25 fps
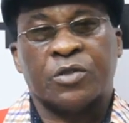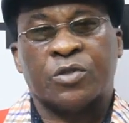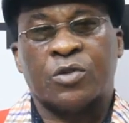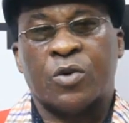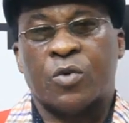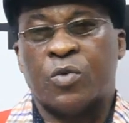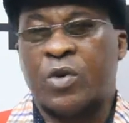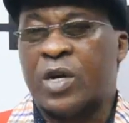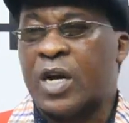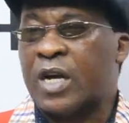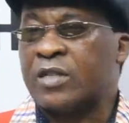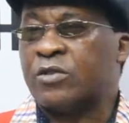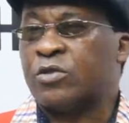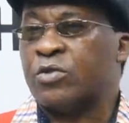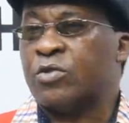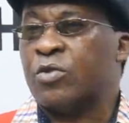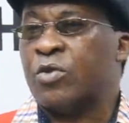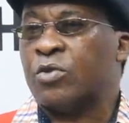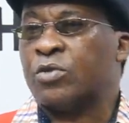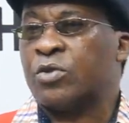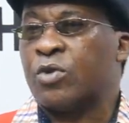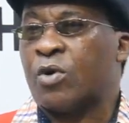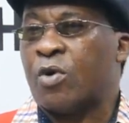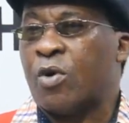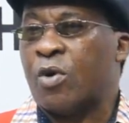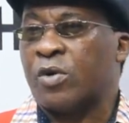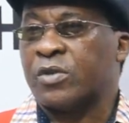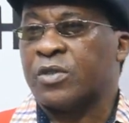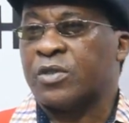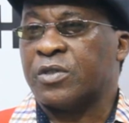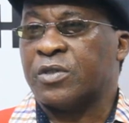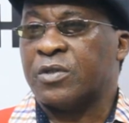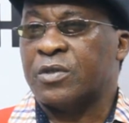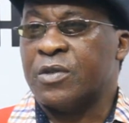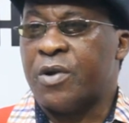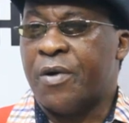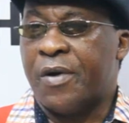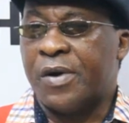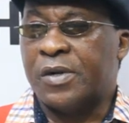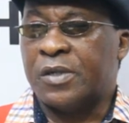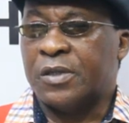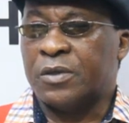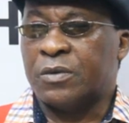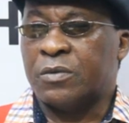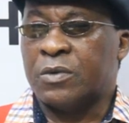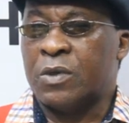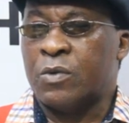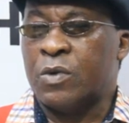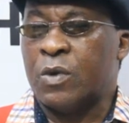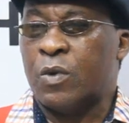So we had to go to court.
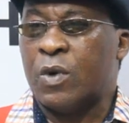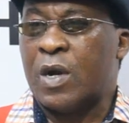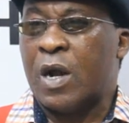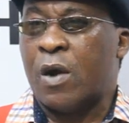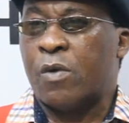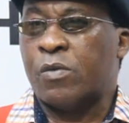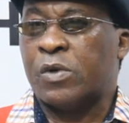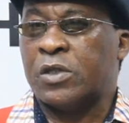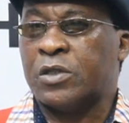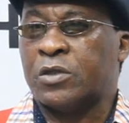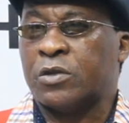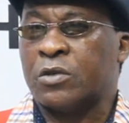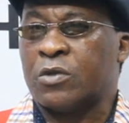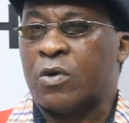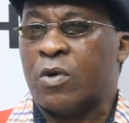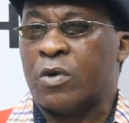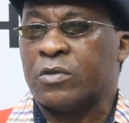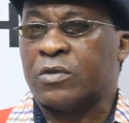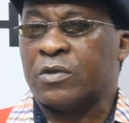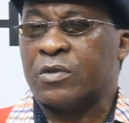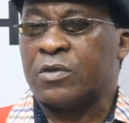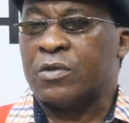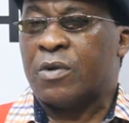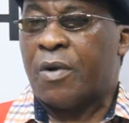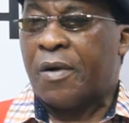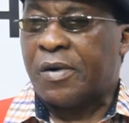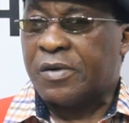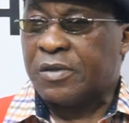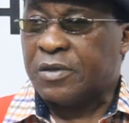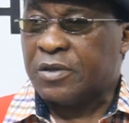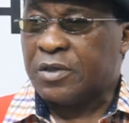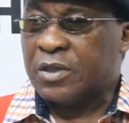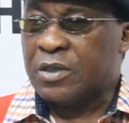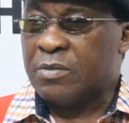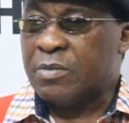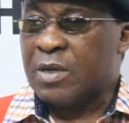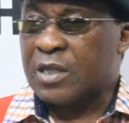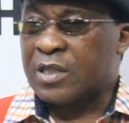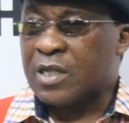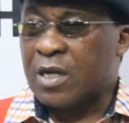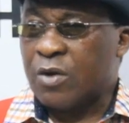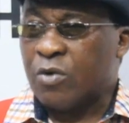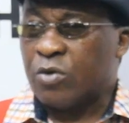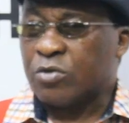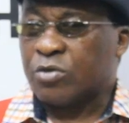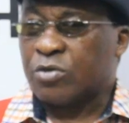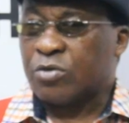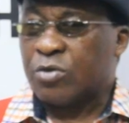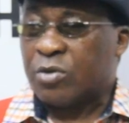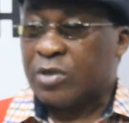When we now went to court, the matter
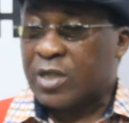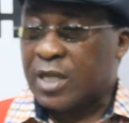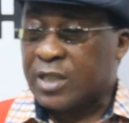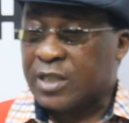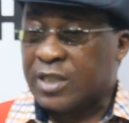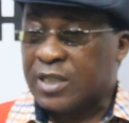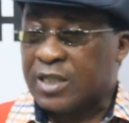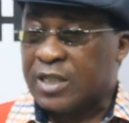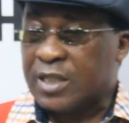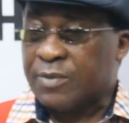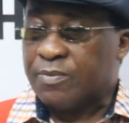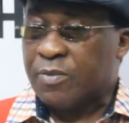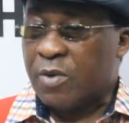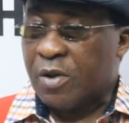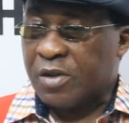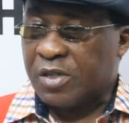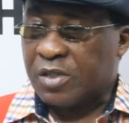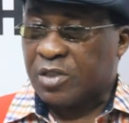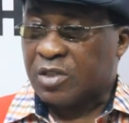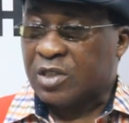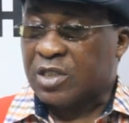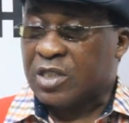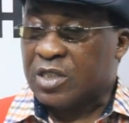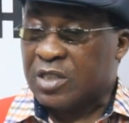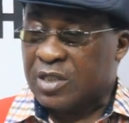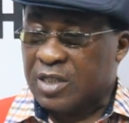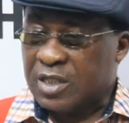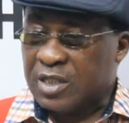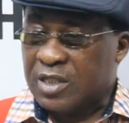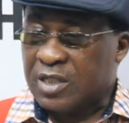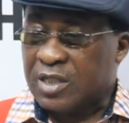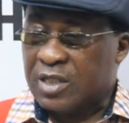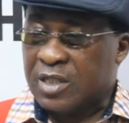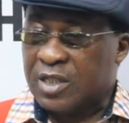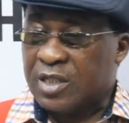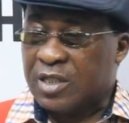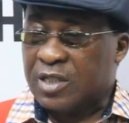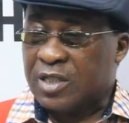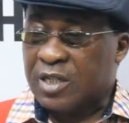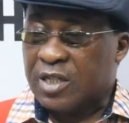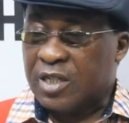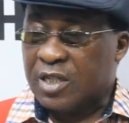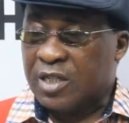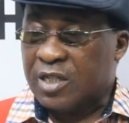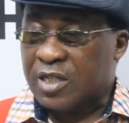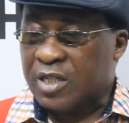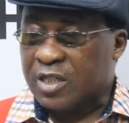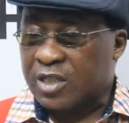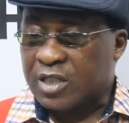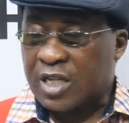was stalled. That is
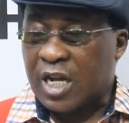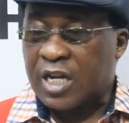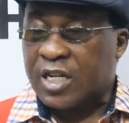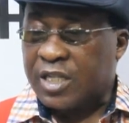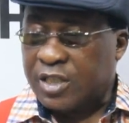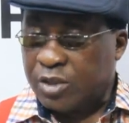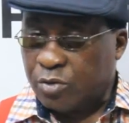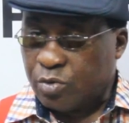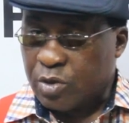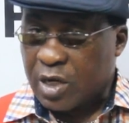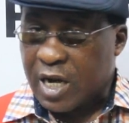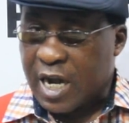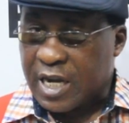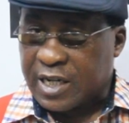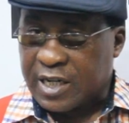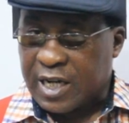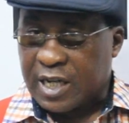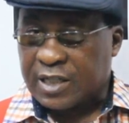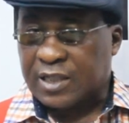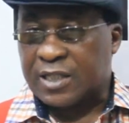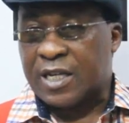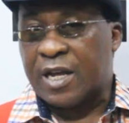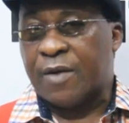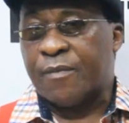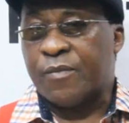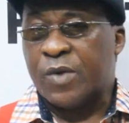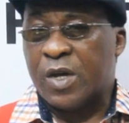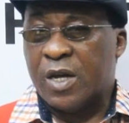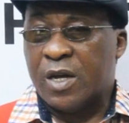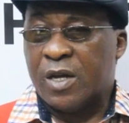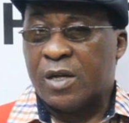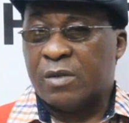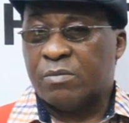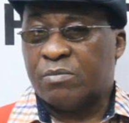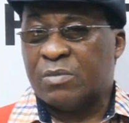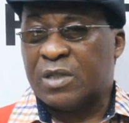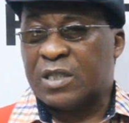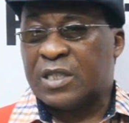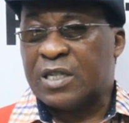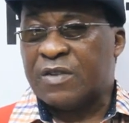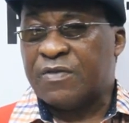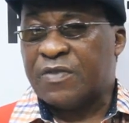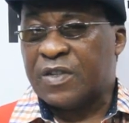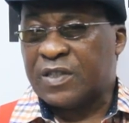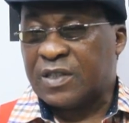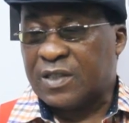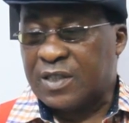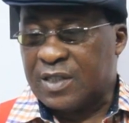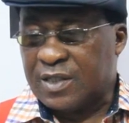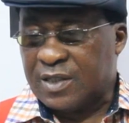the challenge we had that time. But
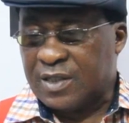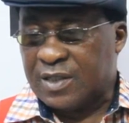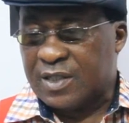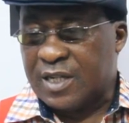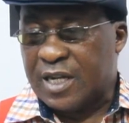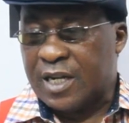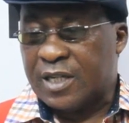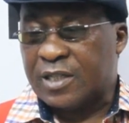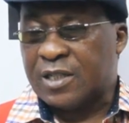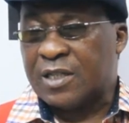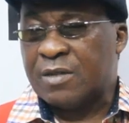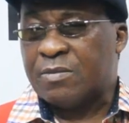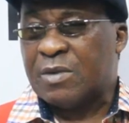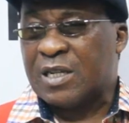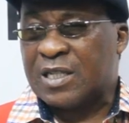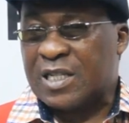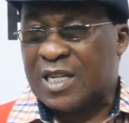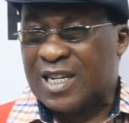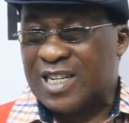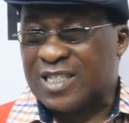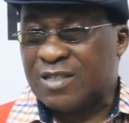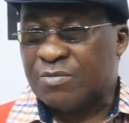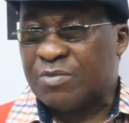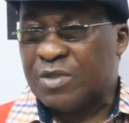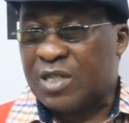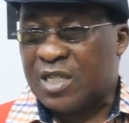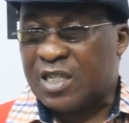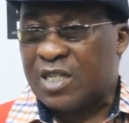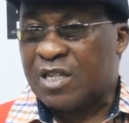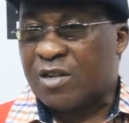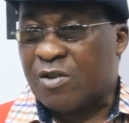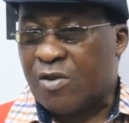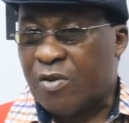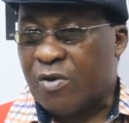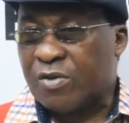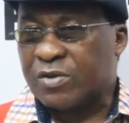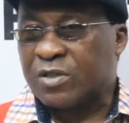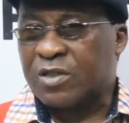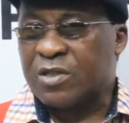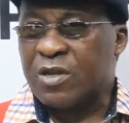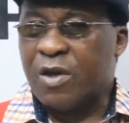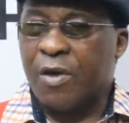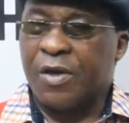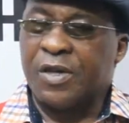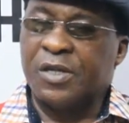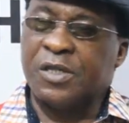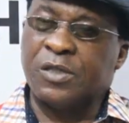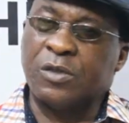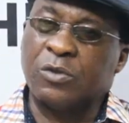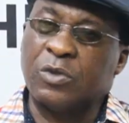ever since then, the matter has been in the court.
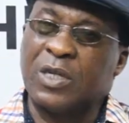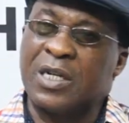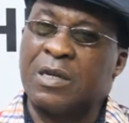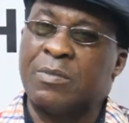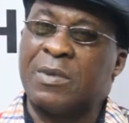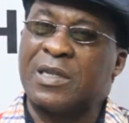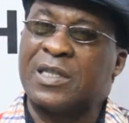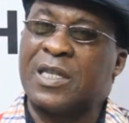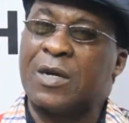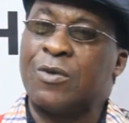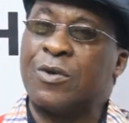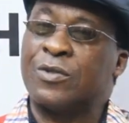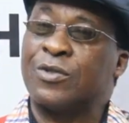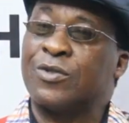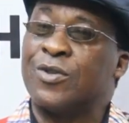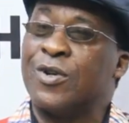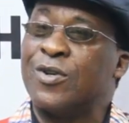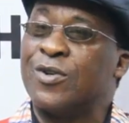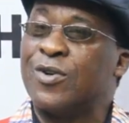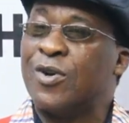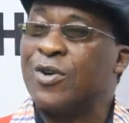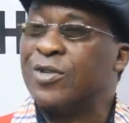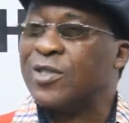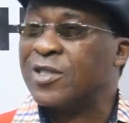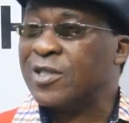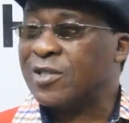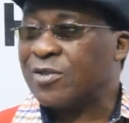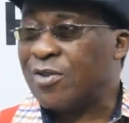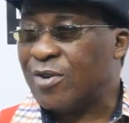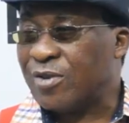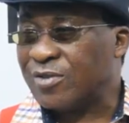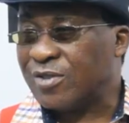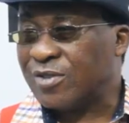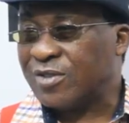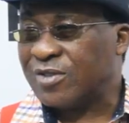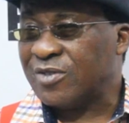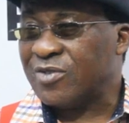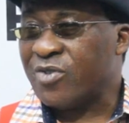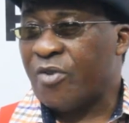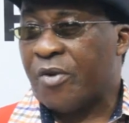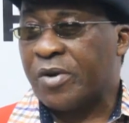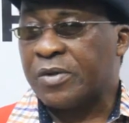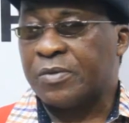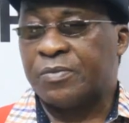While the matter was going on in court,